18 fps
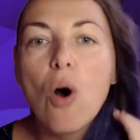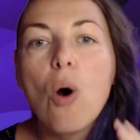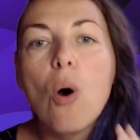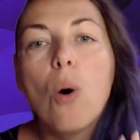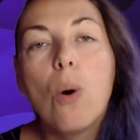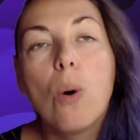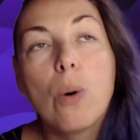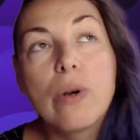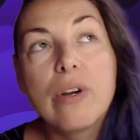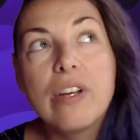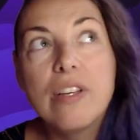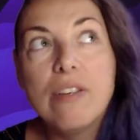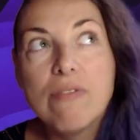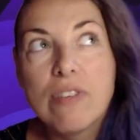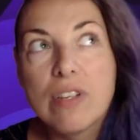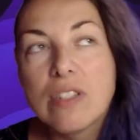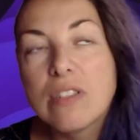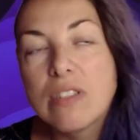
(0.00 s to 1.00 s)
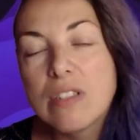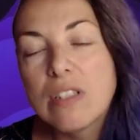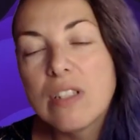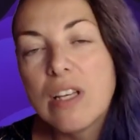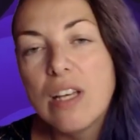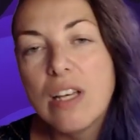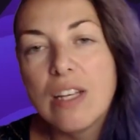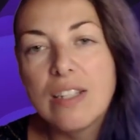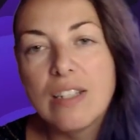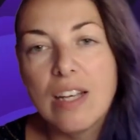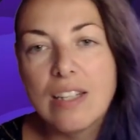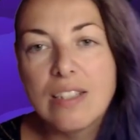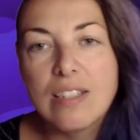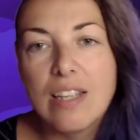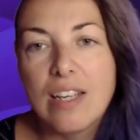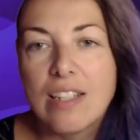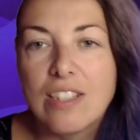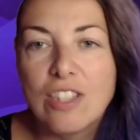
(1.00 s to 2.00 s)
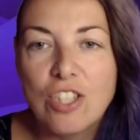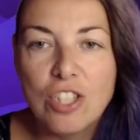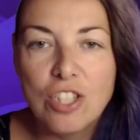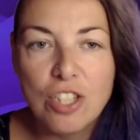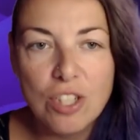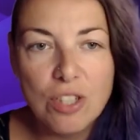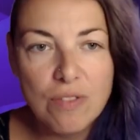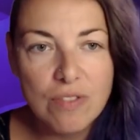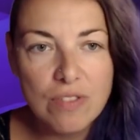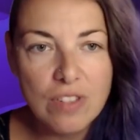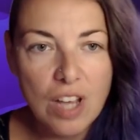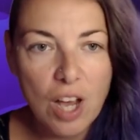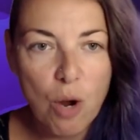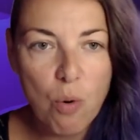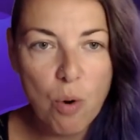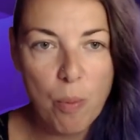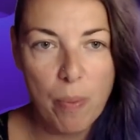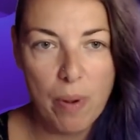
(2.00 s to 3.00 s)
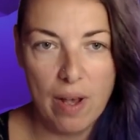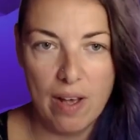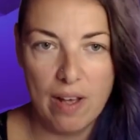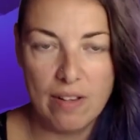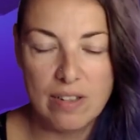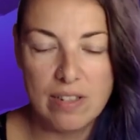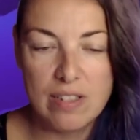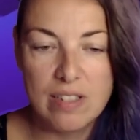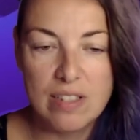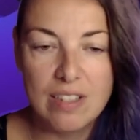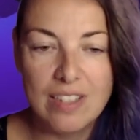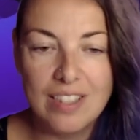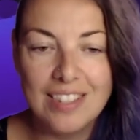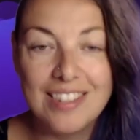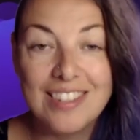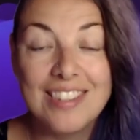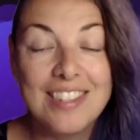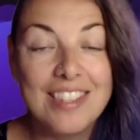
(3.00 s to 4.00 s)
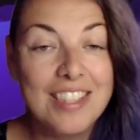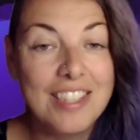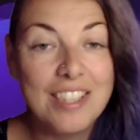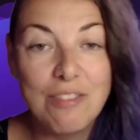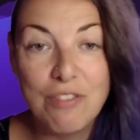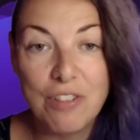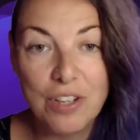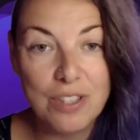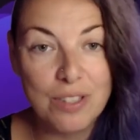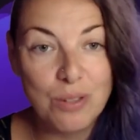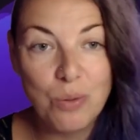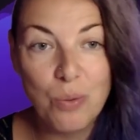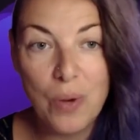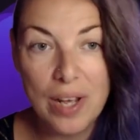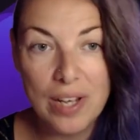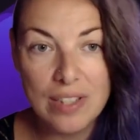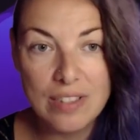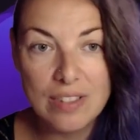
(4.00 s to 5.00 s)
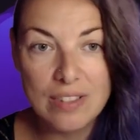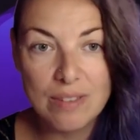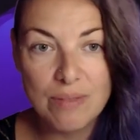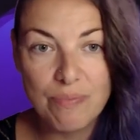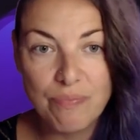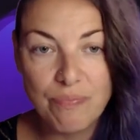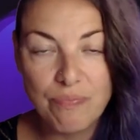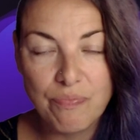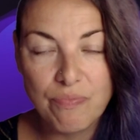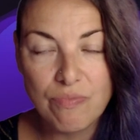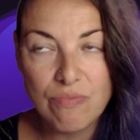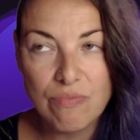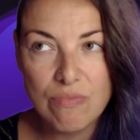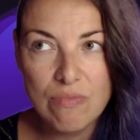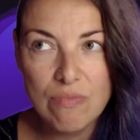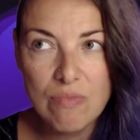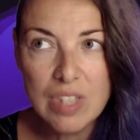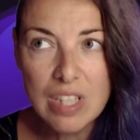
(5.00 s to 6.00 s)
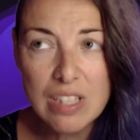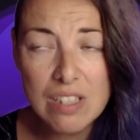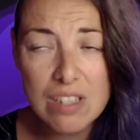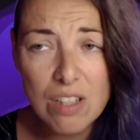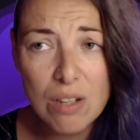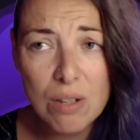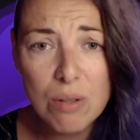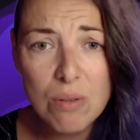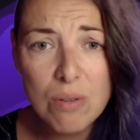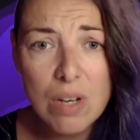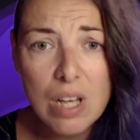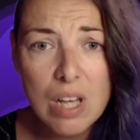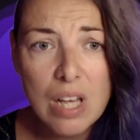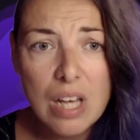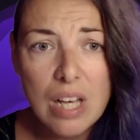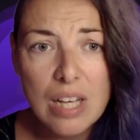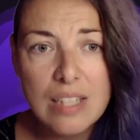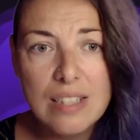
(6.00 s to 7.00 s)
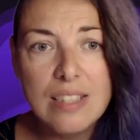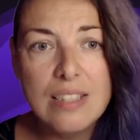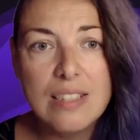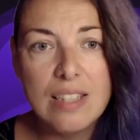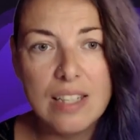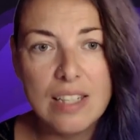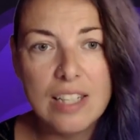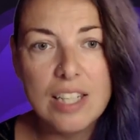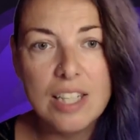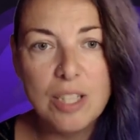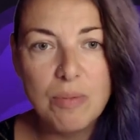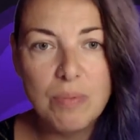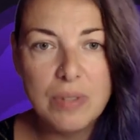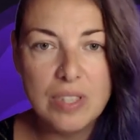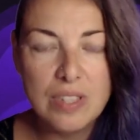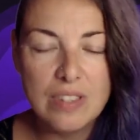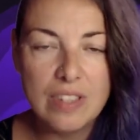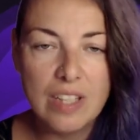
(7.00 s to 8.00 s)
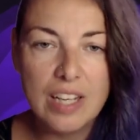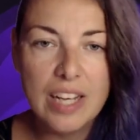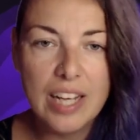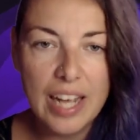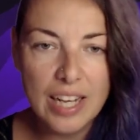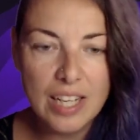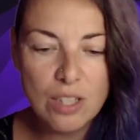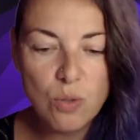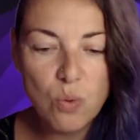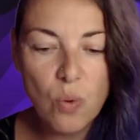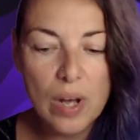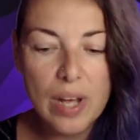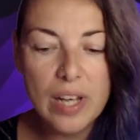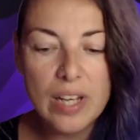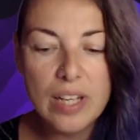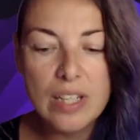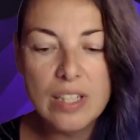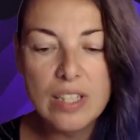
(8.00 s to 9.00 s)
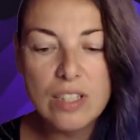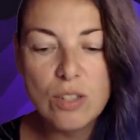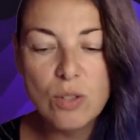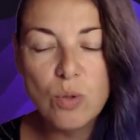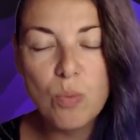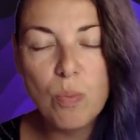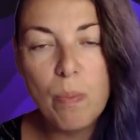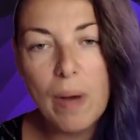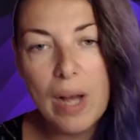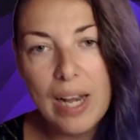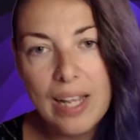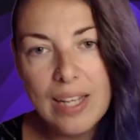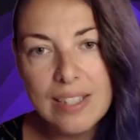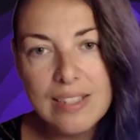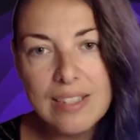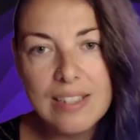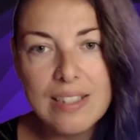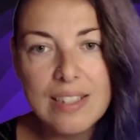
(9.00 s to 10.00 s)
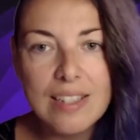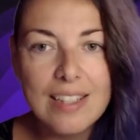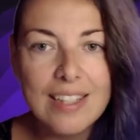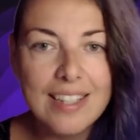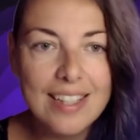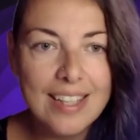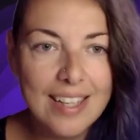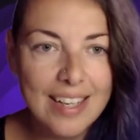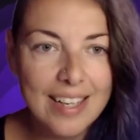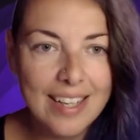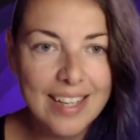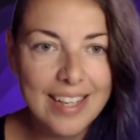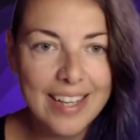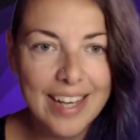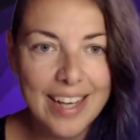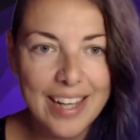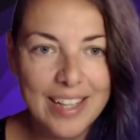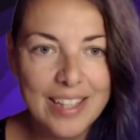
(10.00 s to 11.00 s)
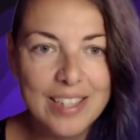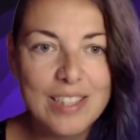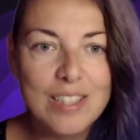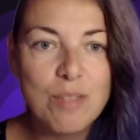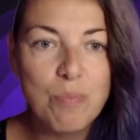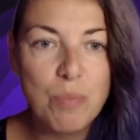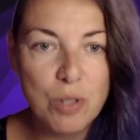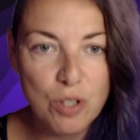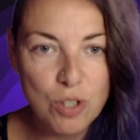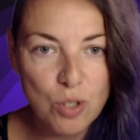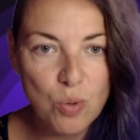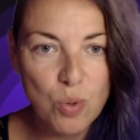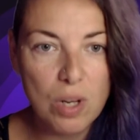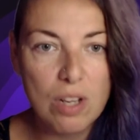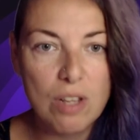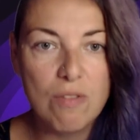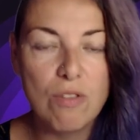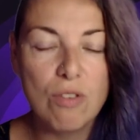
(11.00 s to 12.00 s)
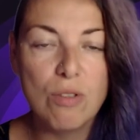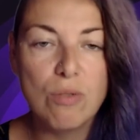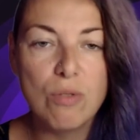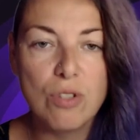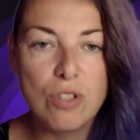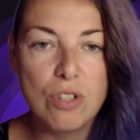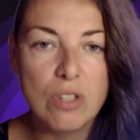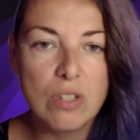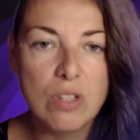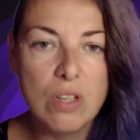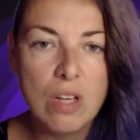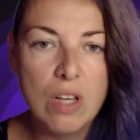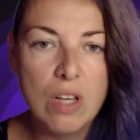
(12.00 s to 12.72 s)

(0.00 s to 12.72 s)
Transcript: or events that can shift our paths in significant ways. So this eclipse is a gateway to balance, healing, and spiritual evolution.